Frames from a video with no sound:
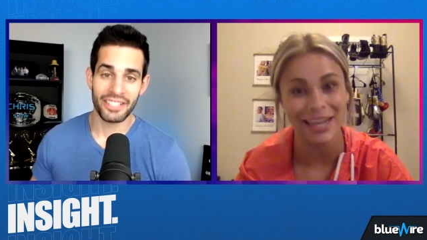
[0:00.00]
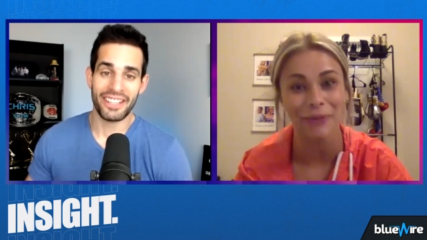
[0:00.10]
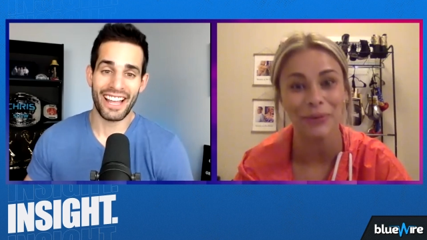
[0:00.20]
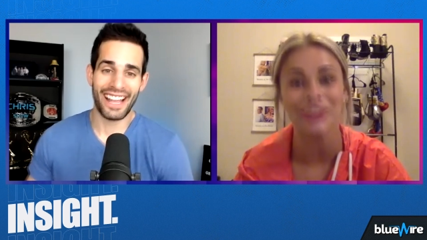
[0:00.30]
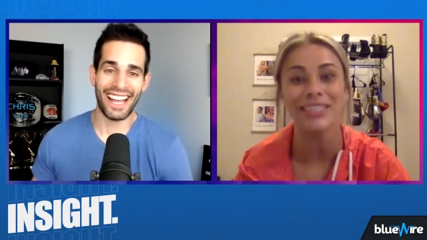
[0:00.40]

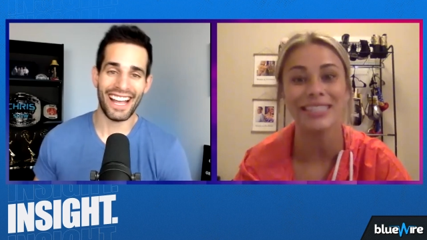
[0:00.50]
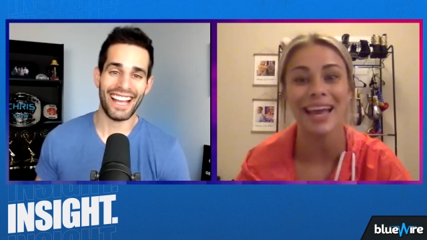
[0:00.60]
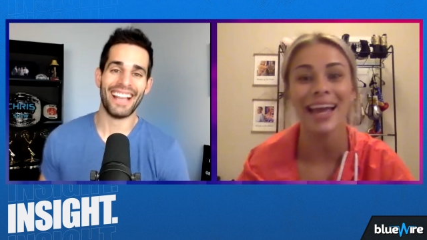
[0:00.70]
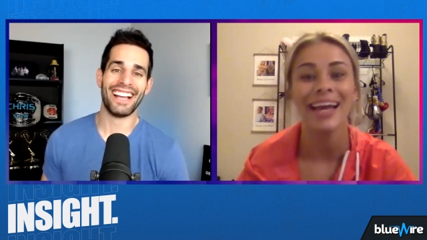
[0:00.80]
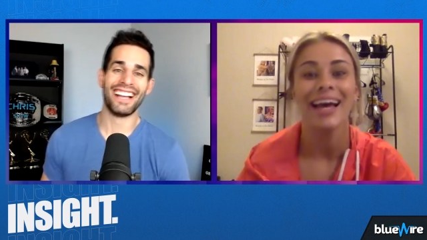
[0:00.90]
Speaker 1: I will
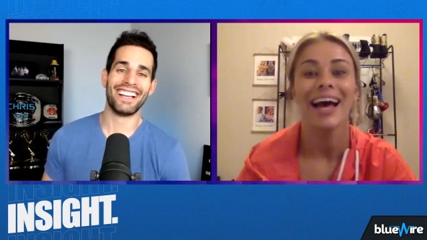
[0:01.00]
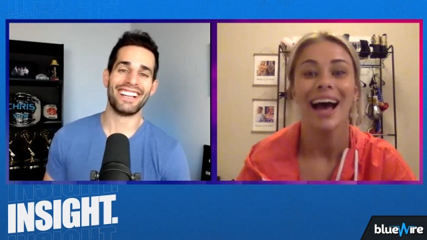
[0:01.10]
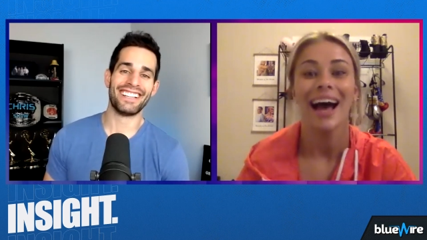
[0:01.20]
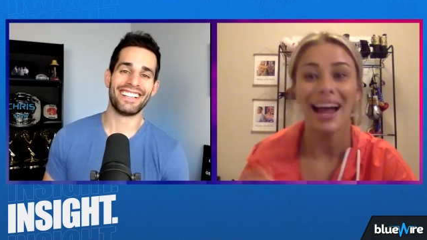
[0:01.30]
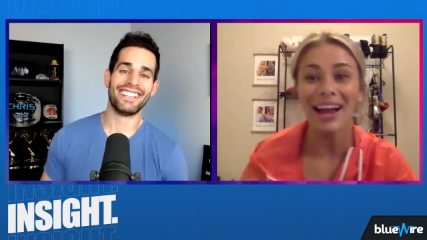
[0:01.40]
say,
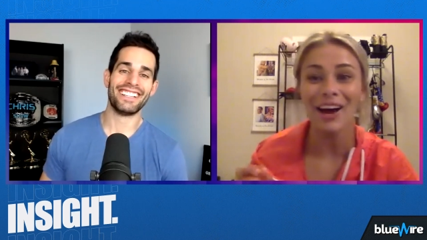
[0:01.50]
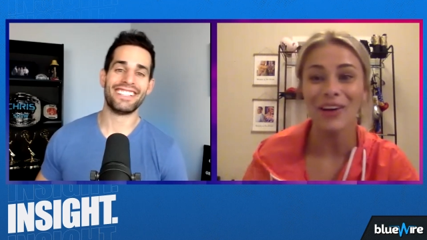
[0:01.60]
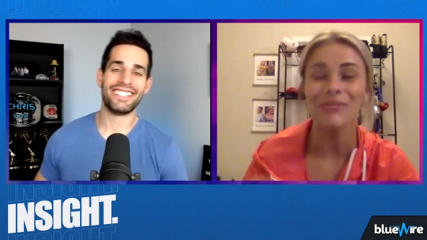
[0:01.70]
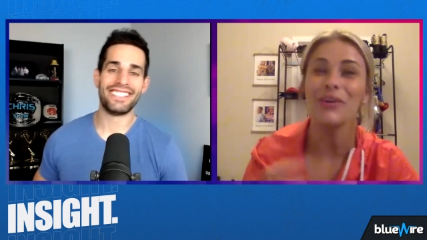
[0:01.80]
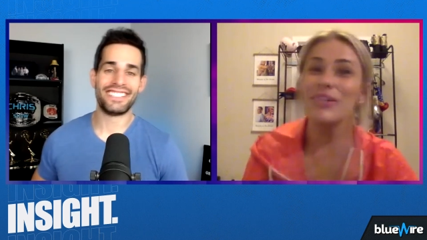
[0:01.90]
I
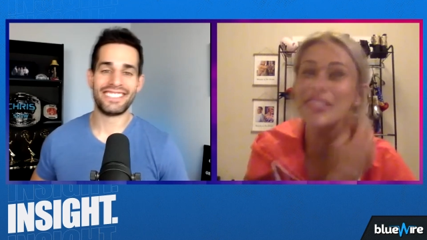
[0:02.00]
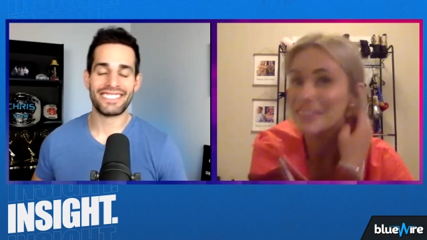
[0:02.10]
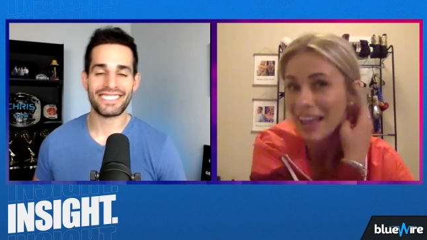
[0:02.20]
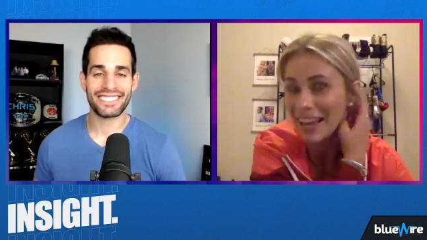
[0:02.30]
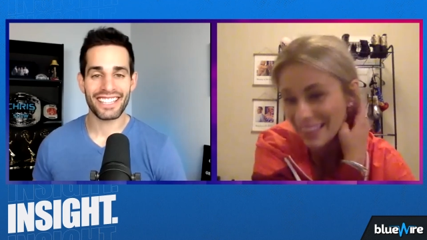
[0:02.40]
almost
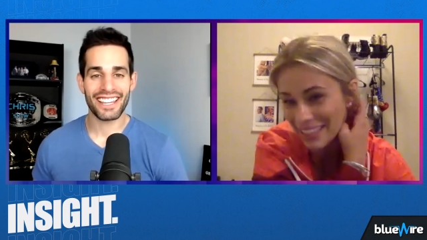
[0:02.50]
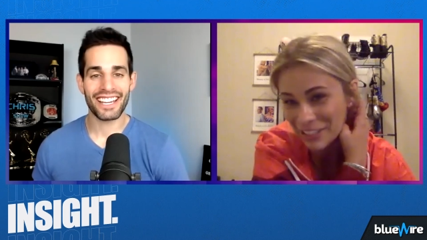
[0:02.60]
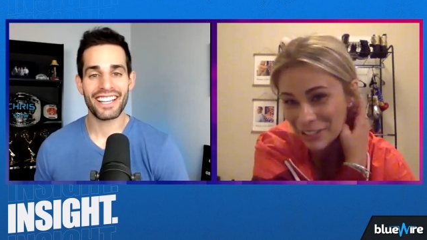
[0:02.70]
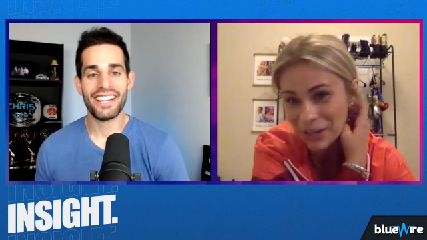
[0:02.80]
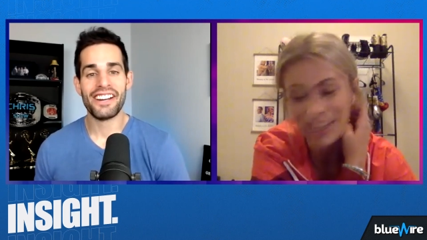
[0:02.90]
like
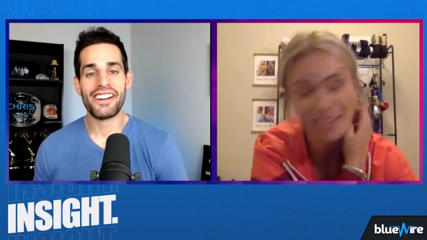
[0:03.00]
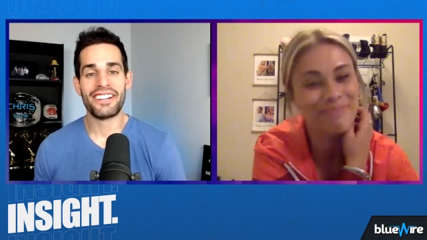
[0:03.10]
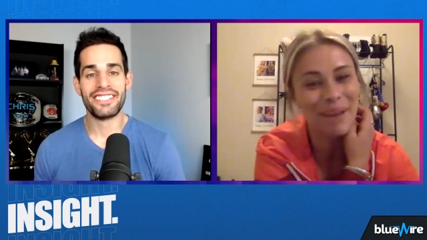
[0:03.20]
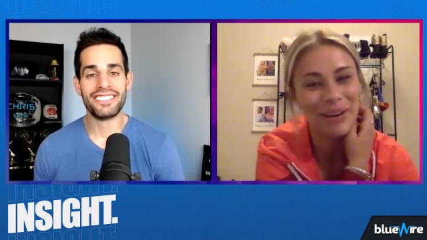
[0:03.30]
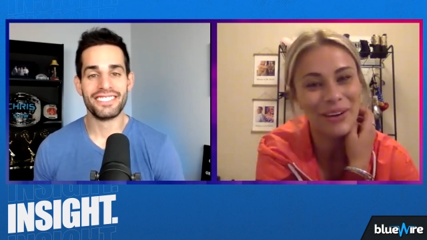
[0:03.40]
this training
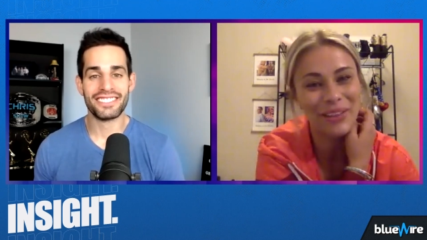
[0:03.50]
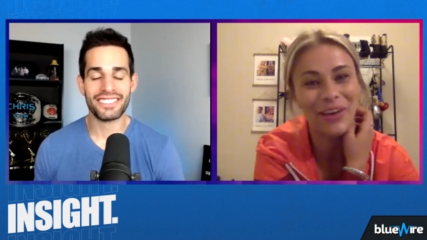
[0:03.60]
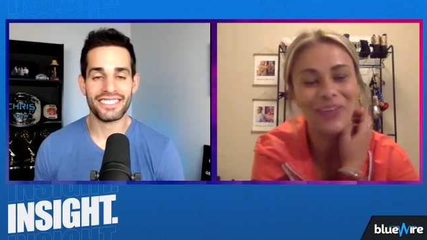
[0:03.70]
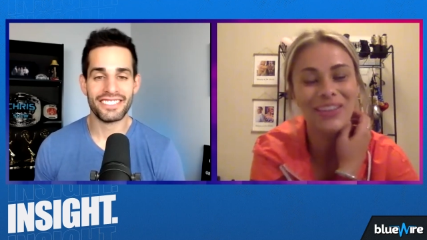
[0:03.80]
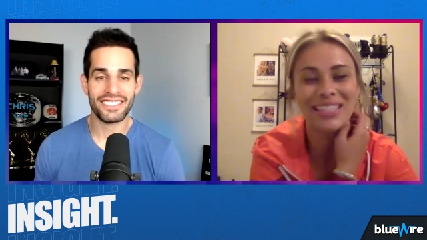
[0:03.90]
better
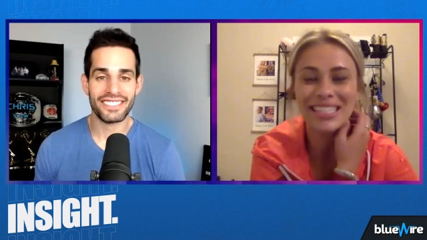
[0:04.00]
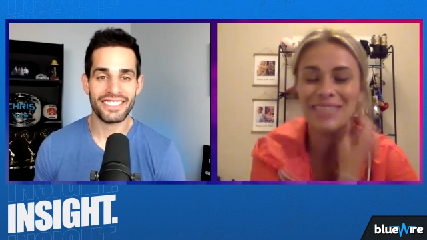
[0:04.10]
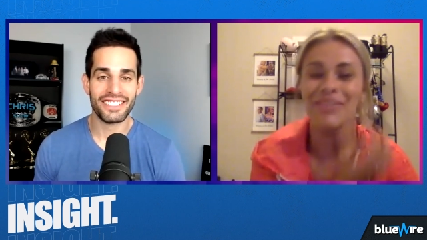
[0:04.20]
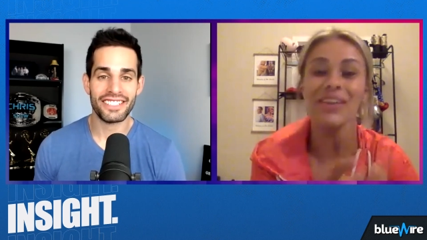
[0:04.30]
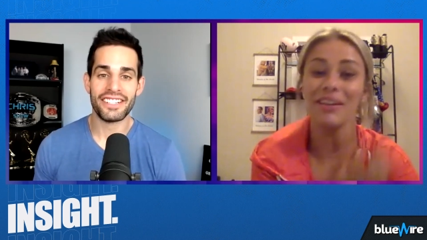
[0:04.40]
though. This is
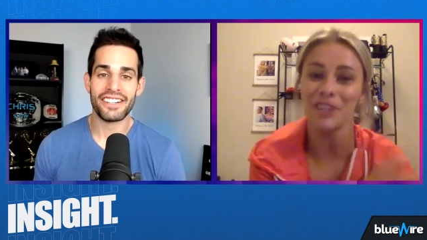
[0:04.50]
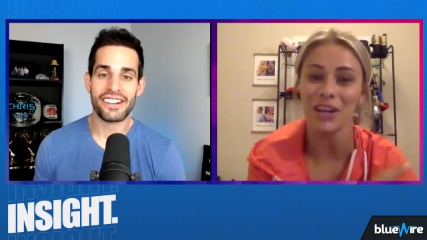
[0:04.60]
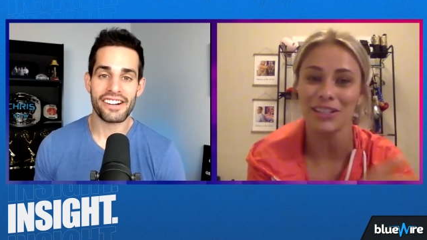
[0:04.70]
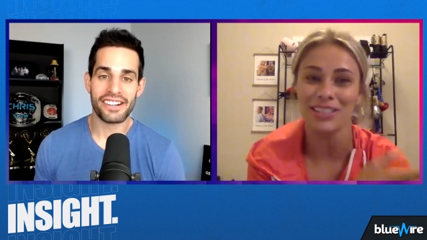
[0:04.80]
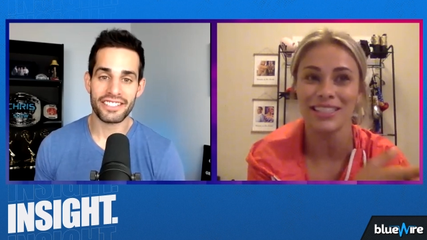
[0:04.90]
something that I've
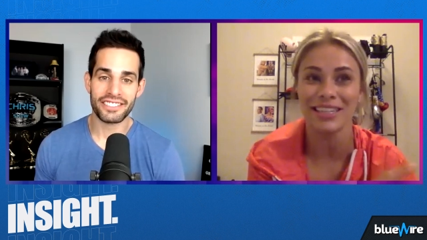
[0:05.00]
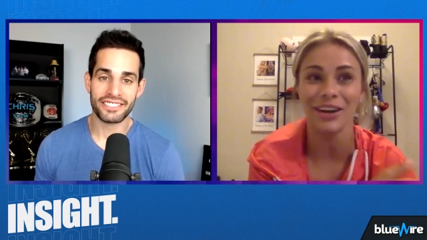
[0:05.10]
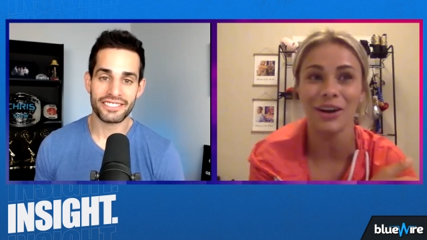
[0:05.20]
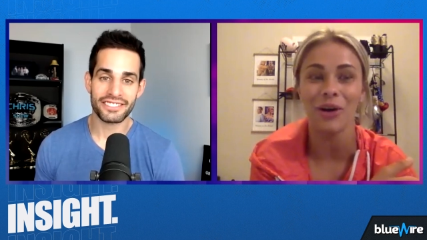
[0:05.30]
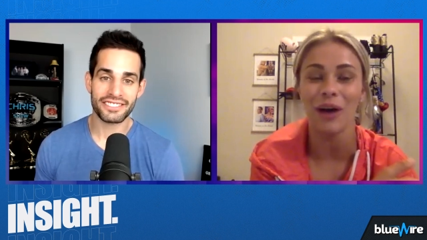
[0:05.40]
talked to
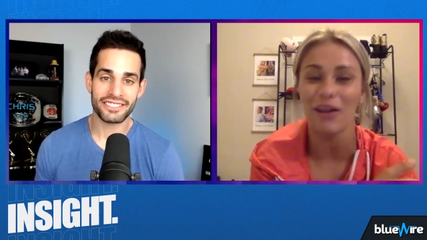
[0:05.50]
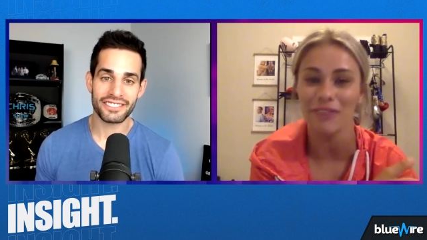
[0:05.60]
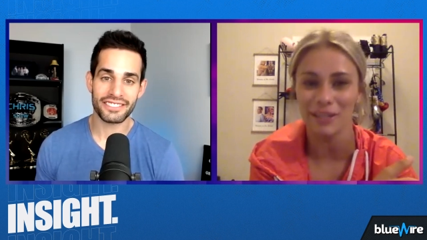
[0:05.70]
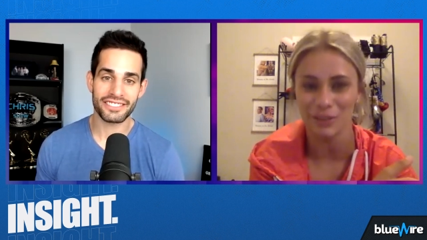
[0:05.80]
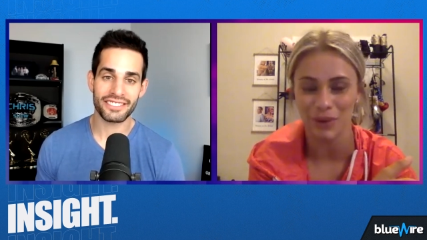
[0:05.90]
Thiago
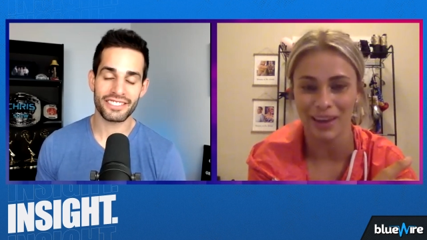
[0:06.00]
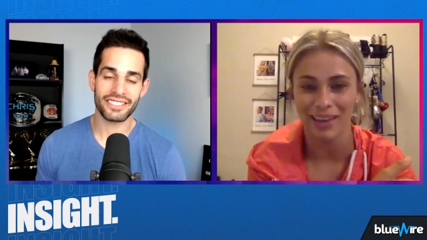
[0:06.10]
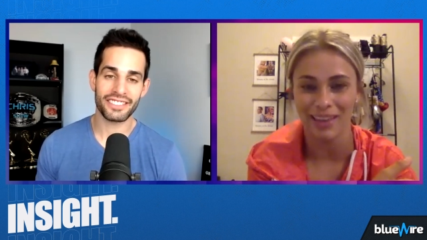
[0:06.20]
Alves with.